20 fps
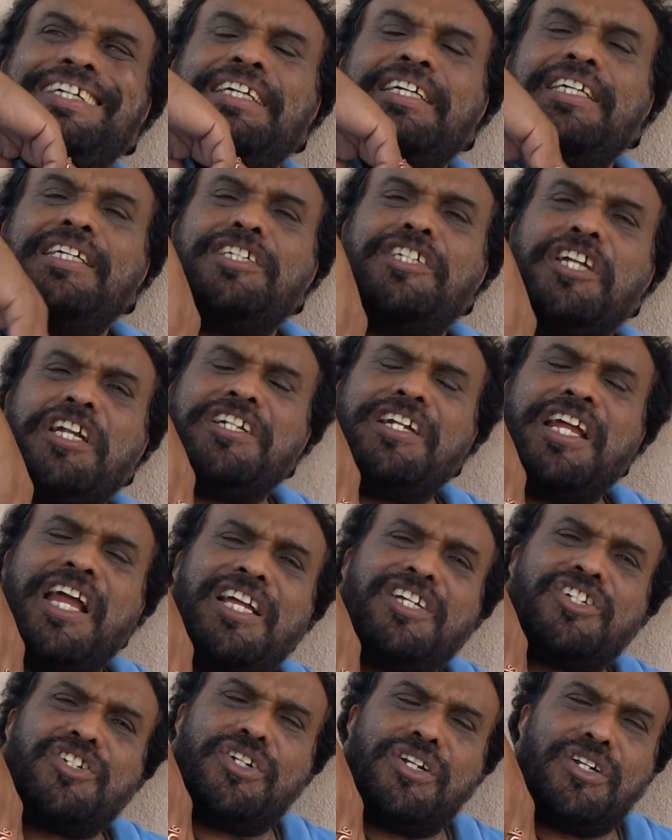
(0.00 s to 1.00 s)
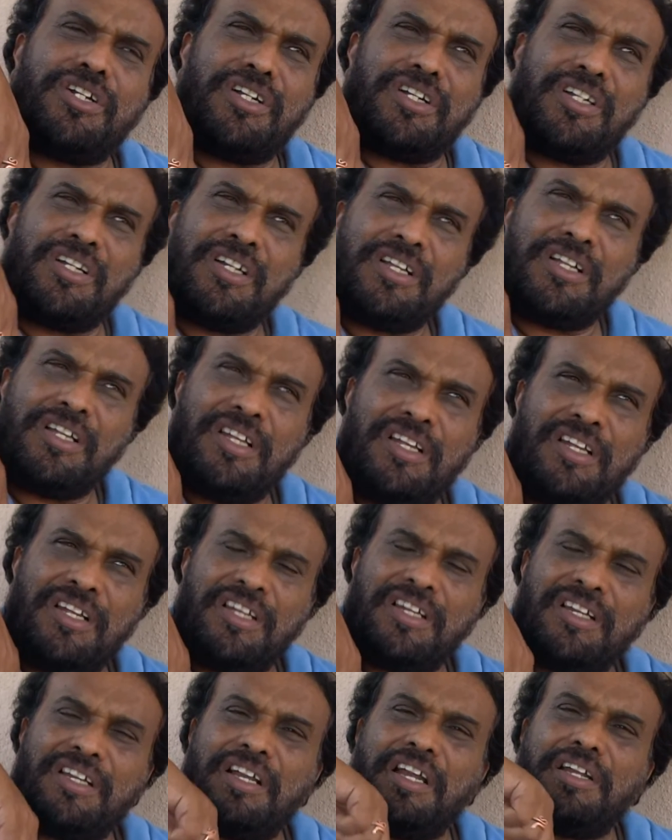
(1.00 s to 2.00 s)
international
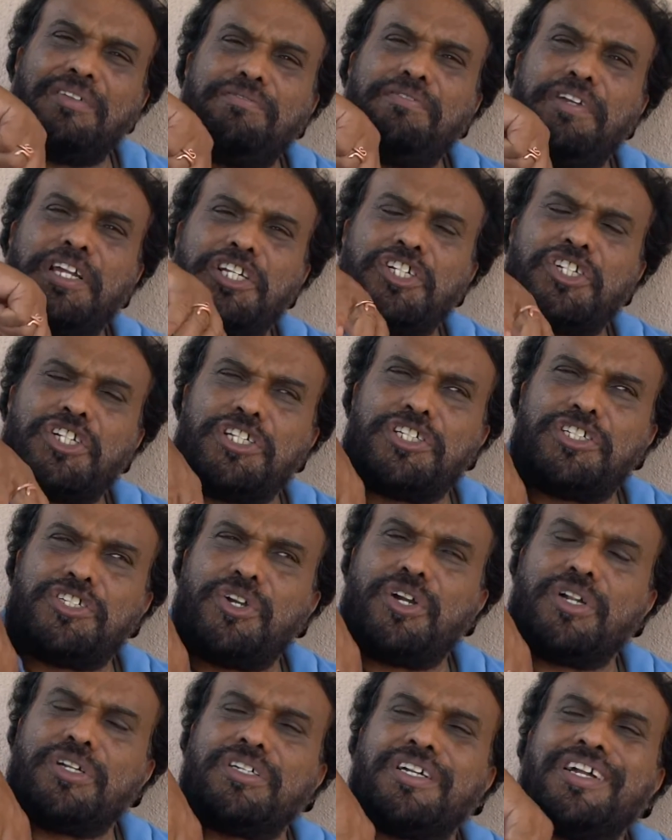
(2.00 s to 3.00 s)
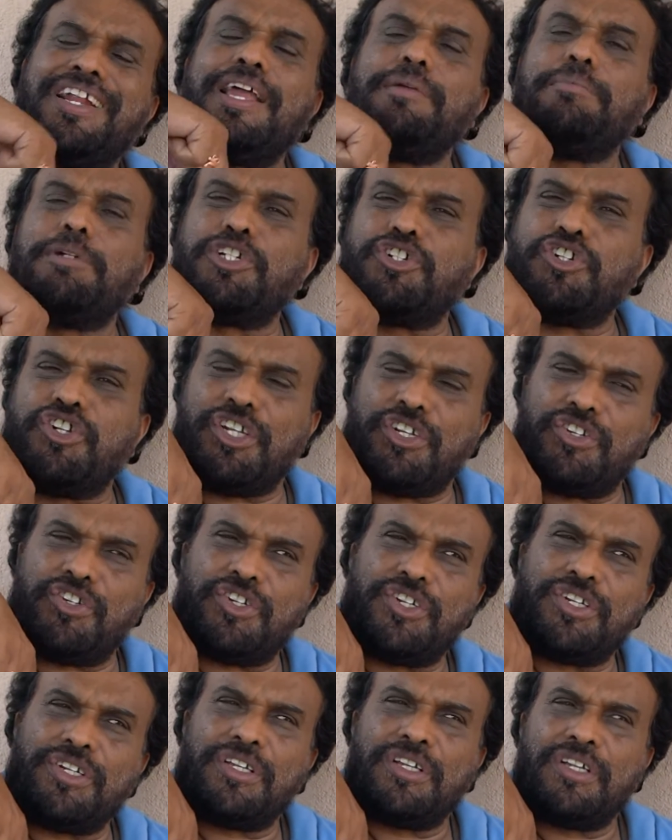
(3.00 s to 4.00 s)
conventions on climate change.